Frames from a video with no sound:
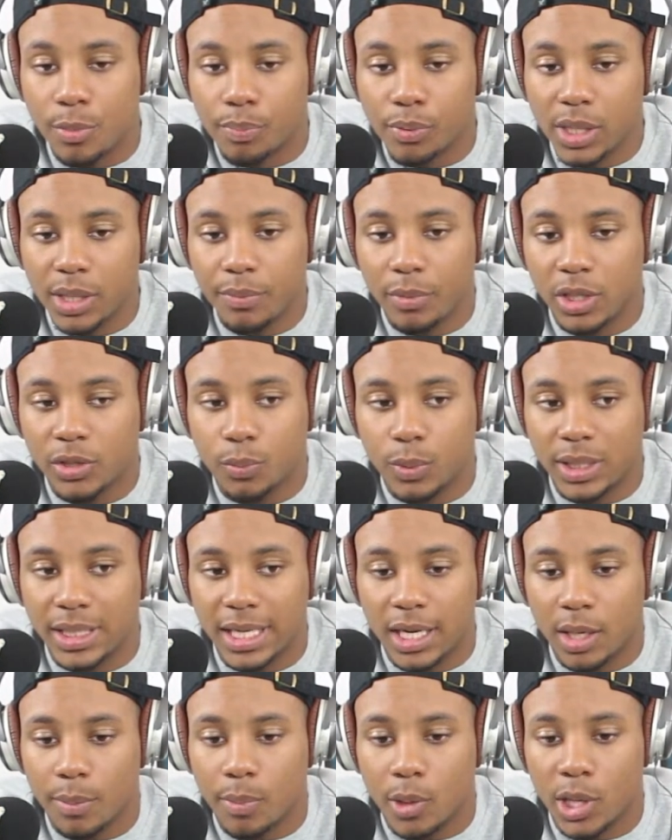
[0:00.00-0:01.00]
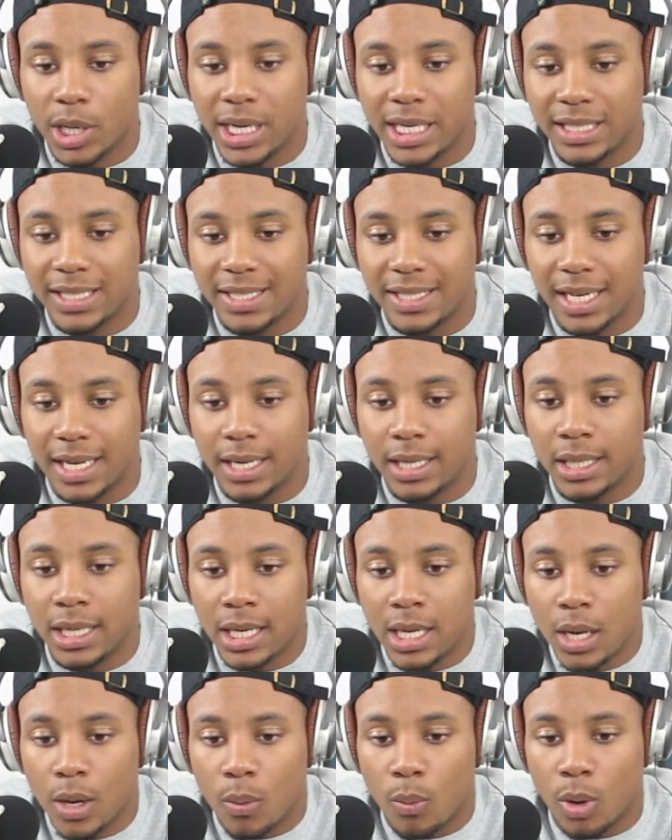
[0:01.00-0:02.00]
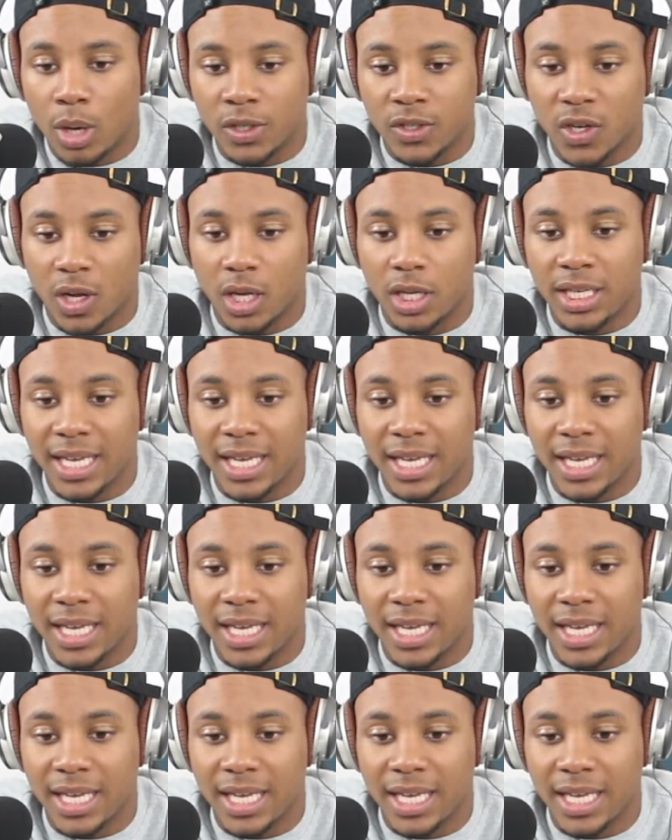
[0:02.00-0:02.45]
And pretty much what Derek Barnett said was,